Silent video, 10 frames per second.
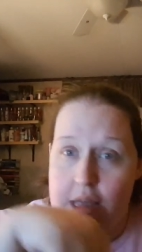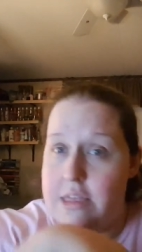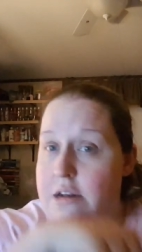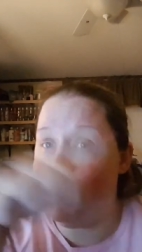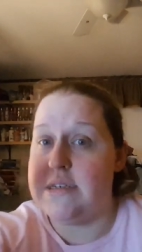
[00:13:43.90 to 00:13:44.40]

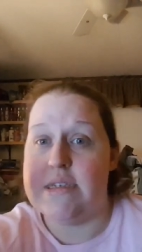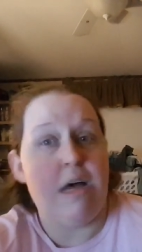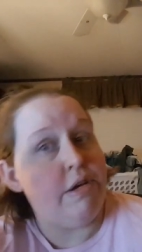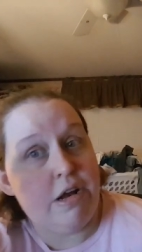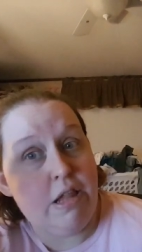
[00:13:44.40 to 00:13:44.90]
Then it was in
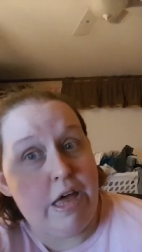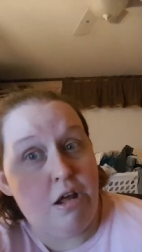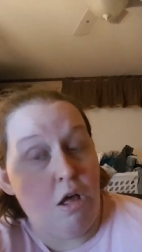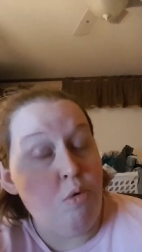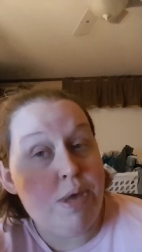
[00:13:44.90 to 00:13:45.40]
South Carolina
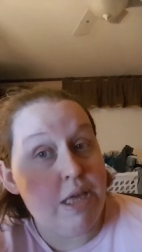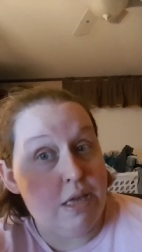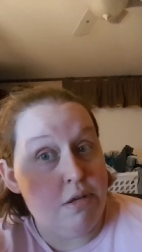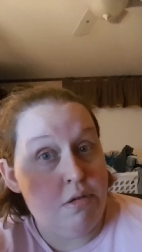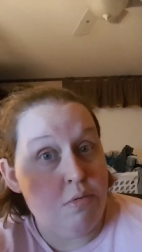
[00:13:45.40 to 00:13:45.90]
all
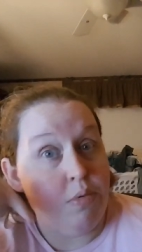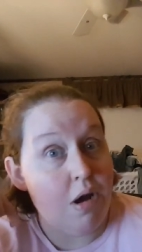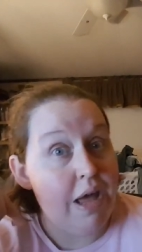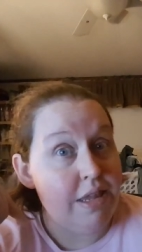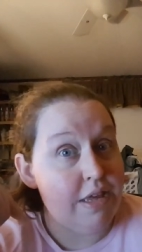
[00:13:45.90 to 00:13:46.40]
weekend where
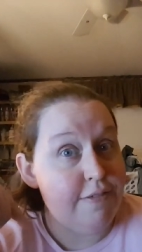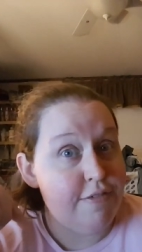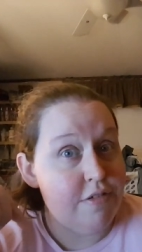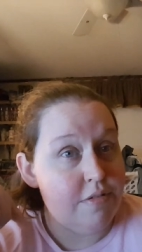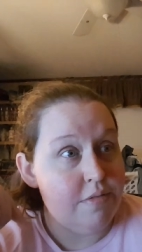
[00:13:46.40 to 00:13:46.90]
I live.
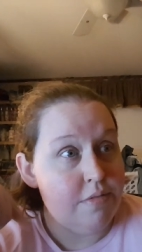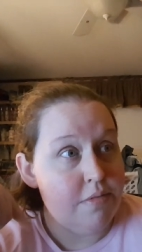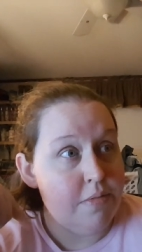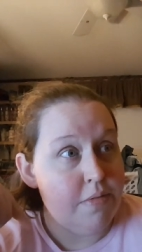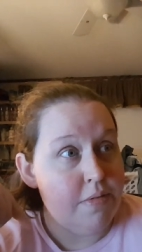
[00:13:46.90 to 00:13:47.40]

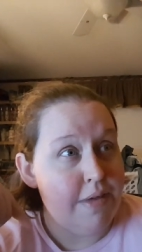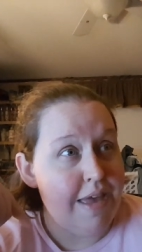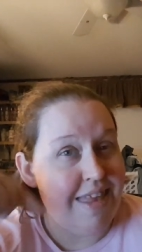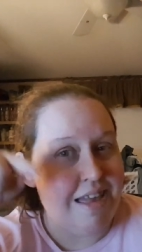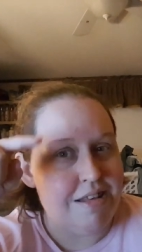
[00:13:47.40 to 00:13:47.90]

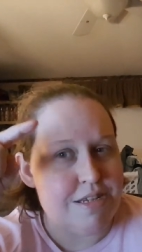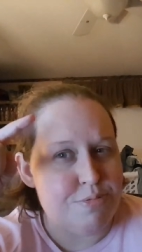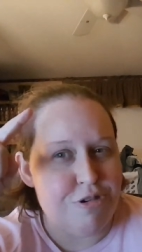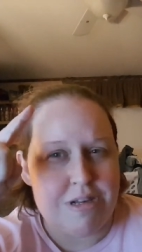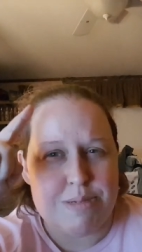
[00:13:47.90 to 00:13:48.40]
And now this
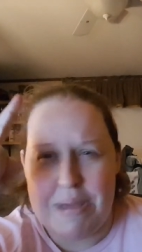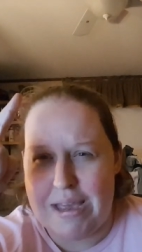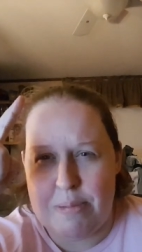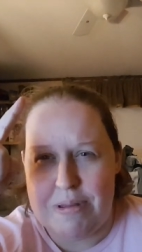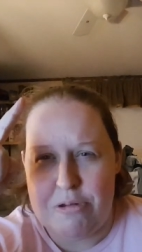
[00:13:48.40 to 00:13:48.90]
morning it's
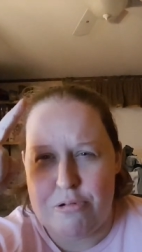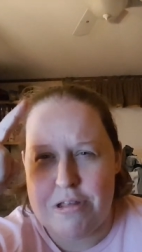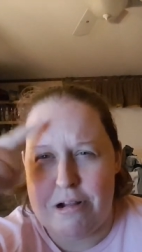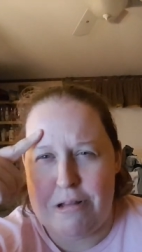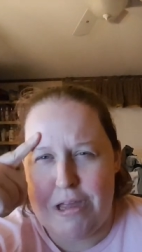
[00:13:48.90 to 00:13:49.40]
back up in North
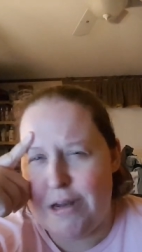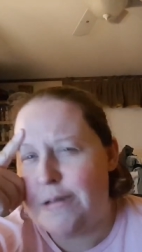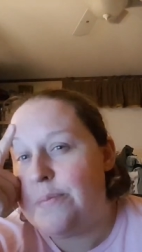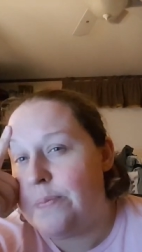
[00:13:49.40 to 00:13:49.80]
Carolina.